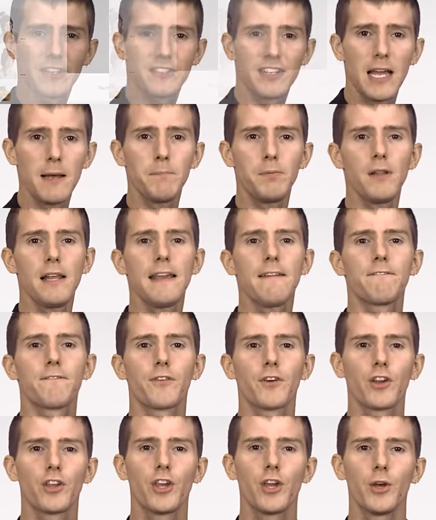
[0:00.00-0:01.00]
a template
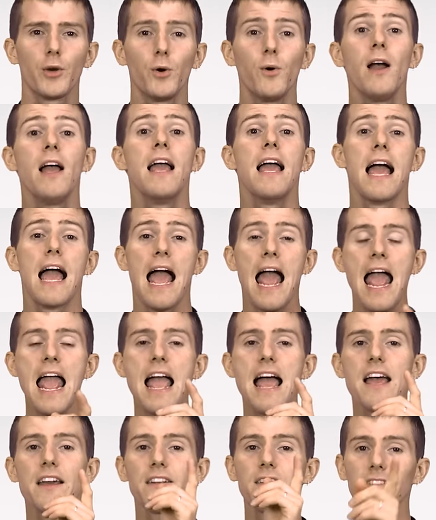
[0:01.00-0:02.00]
for you,
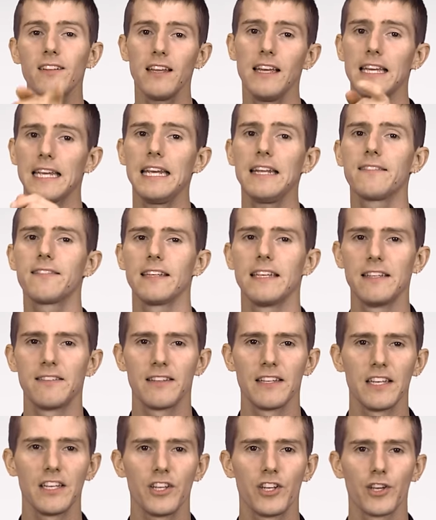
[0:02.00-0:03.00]
and it's
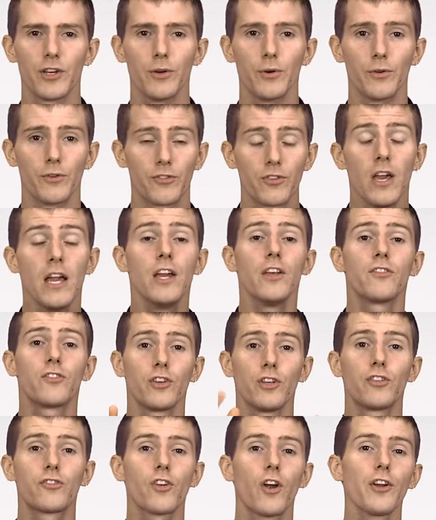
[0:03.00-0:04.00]
easy to use. So
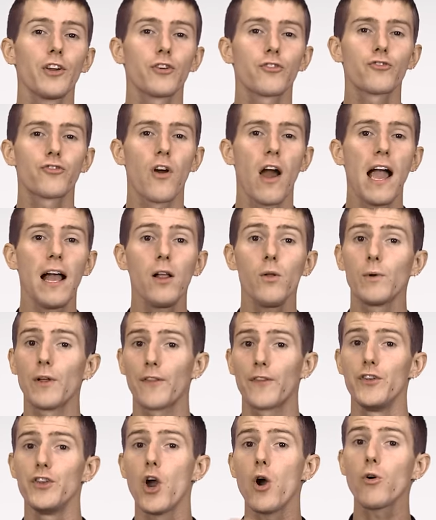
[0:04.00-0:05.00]
you start your trial
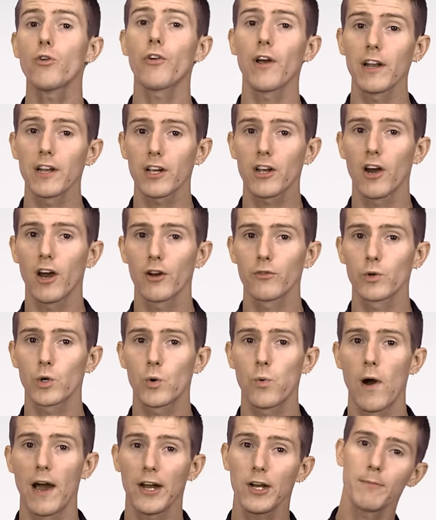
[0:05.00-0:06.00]
with no credit card
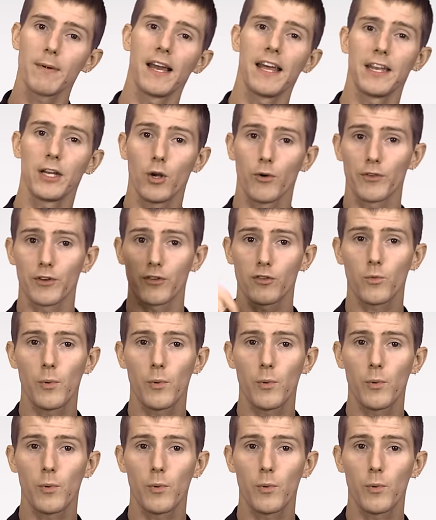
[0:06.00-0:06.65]
required by heading over to